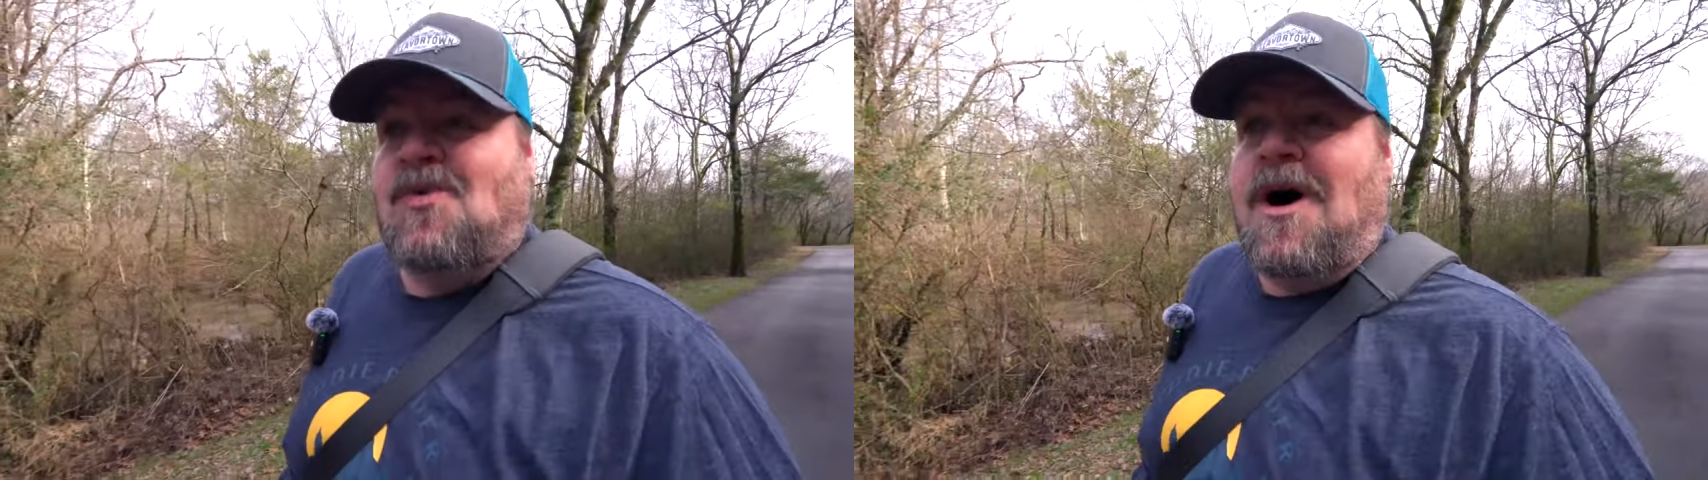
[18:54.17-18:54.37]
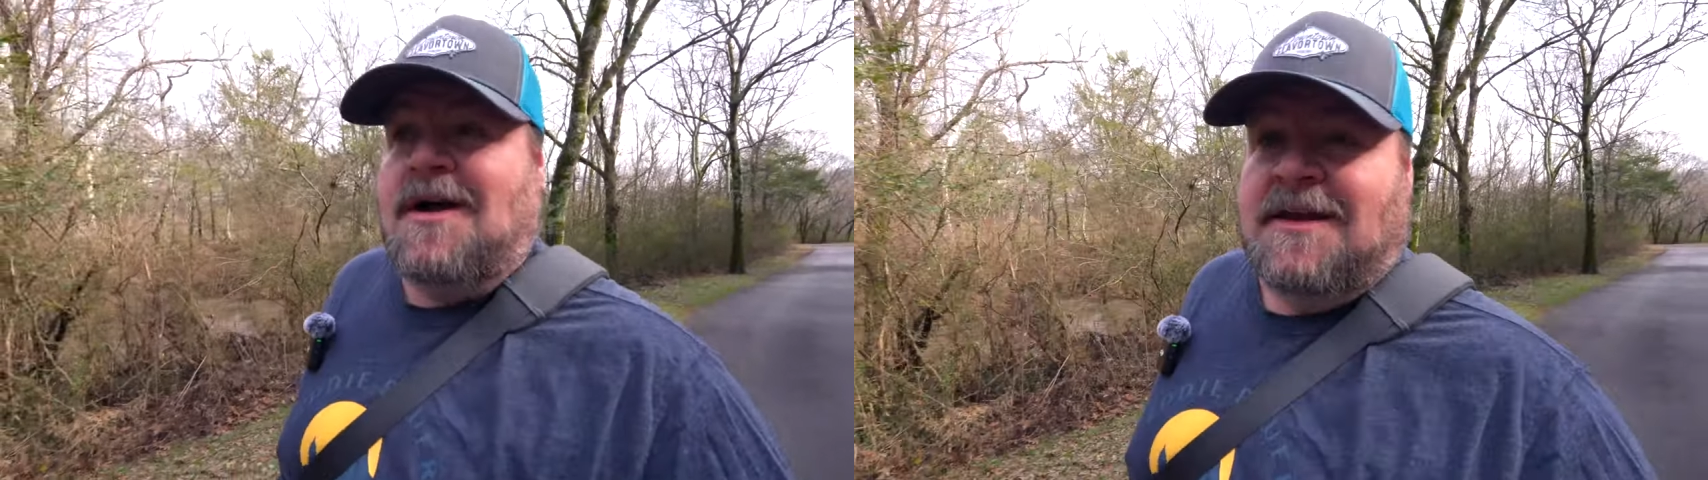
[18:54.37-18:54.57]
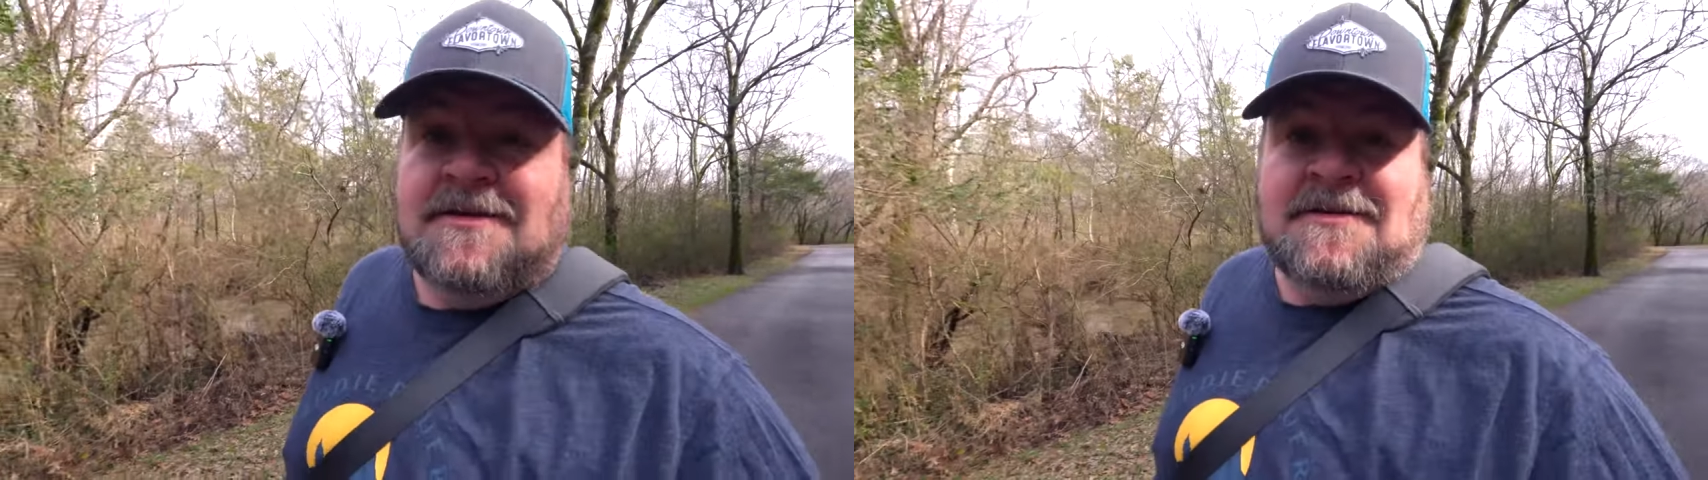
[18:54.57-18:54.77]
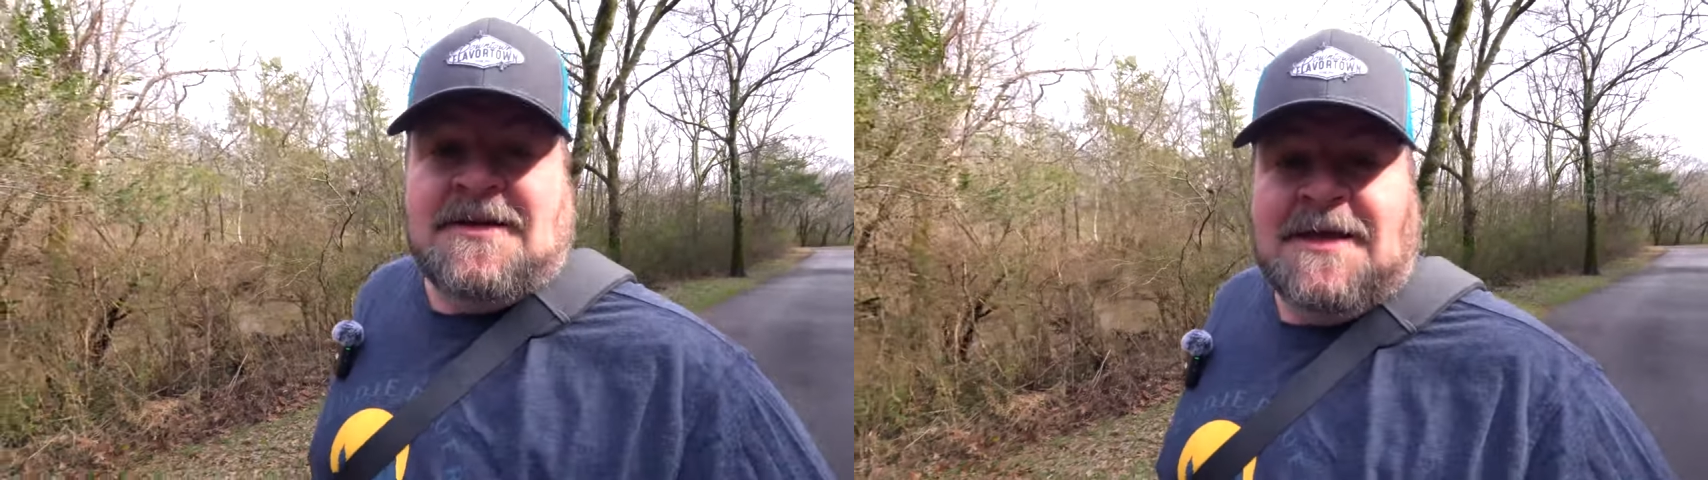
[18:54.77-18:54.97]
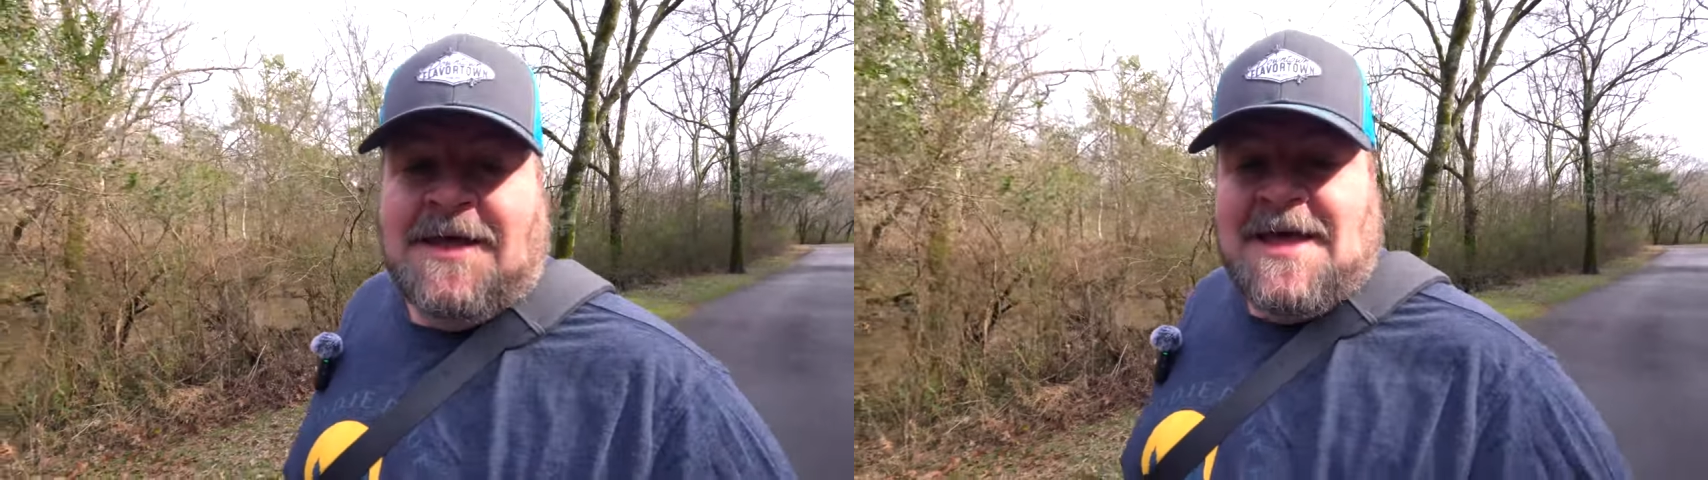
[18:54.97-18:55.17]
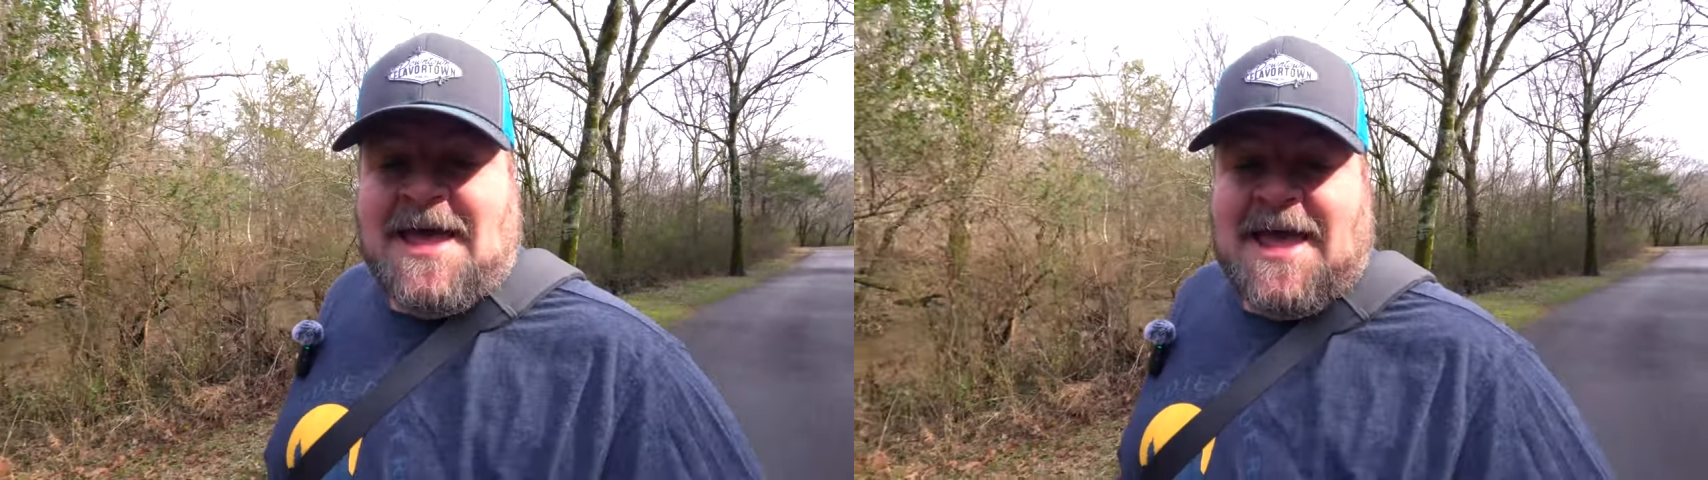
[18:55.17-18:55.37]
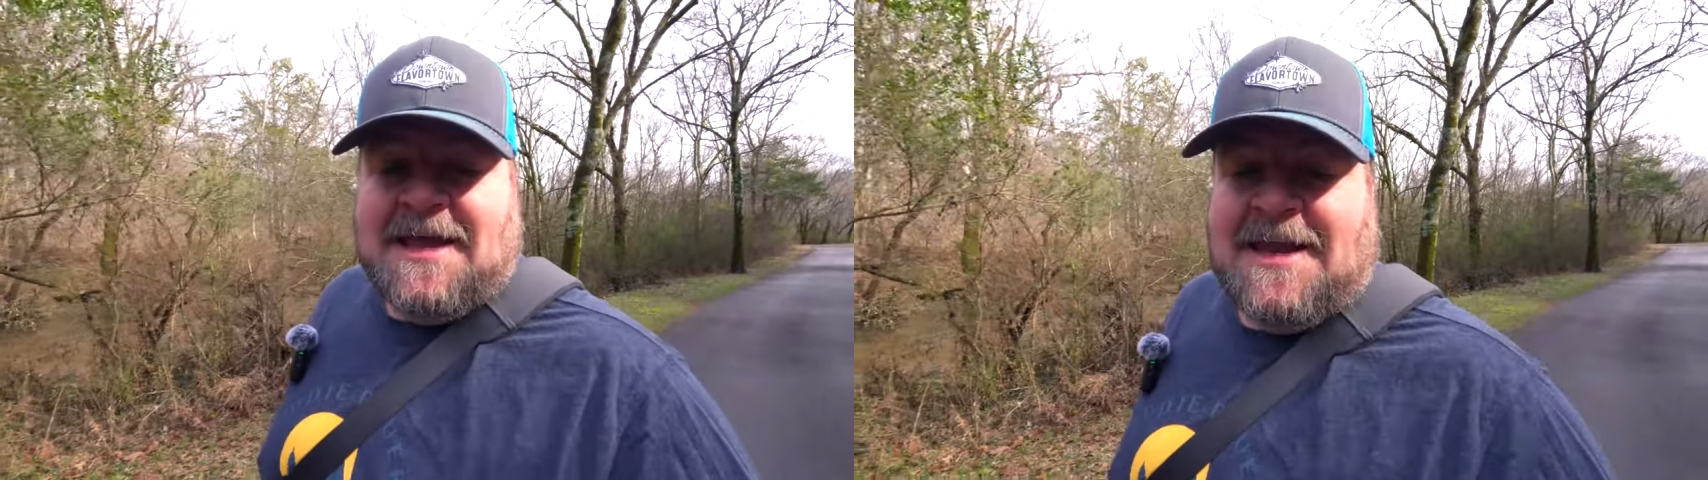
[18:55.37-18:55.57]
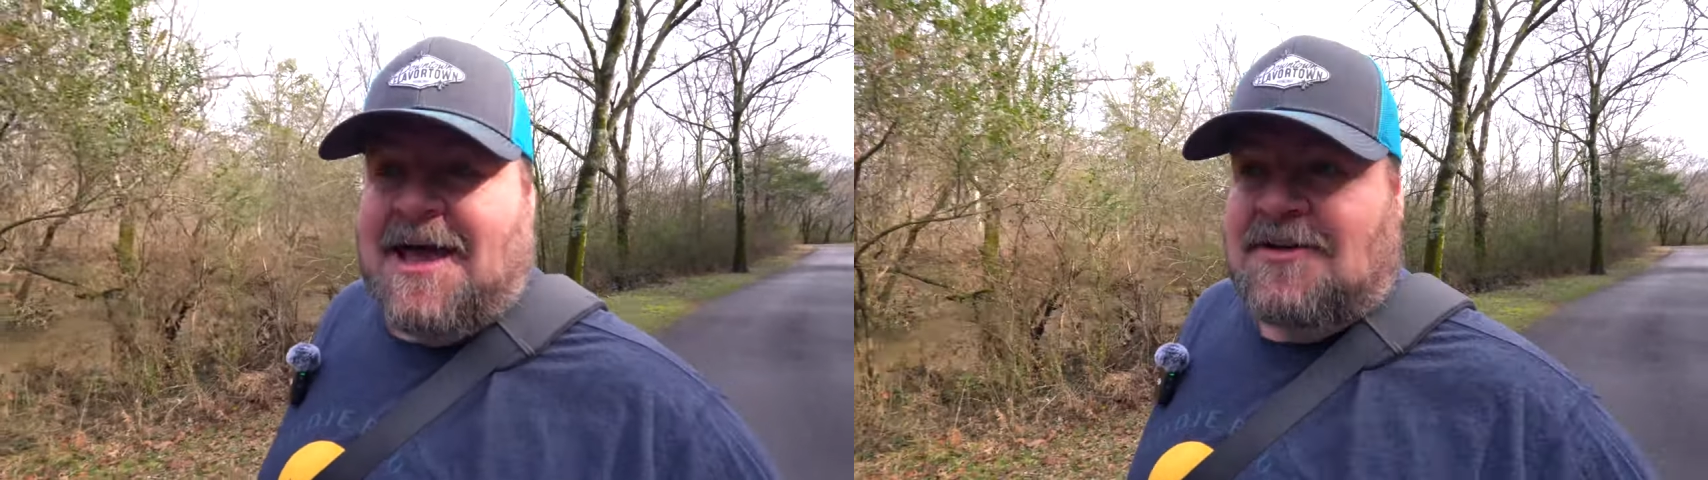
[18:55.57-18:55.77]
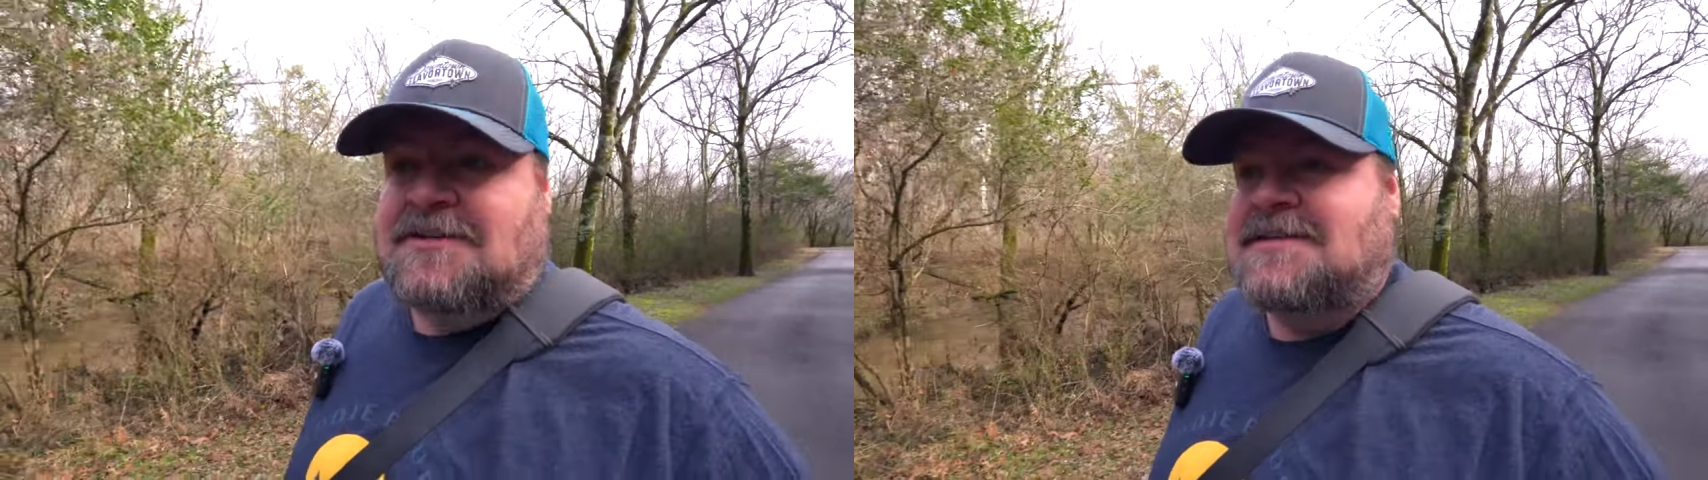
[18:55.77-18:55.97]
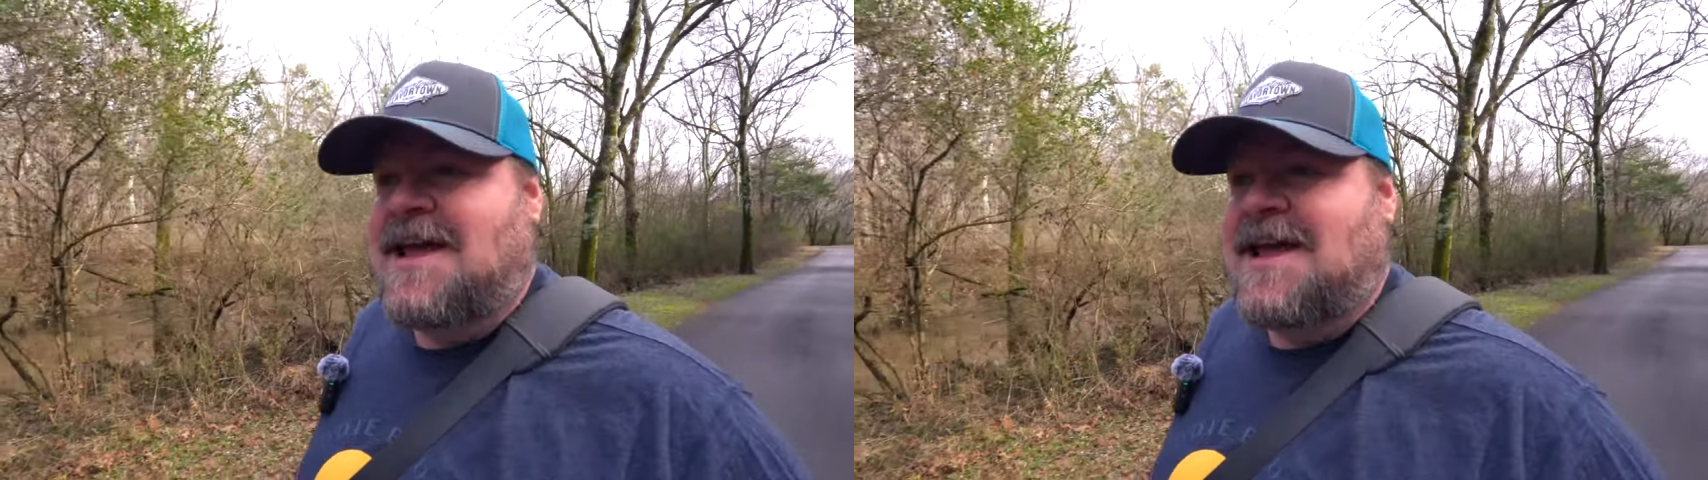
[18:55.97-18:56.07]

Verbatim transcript: walking, hanging out.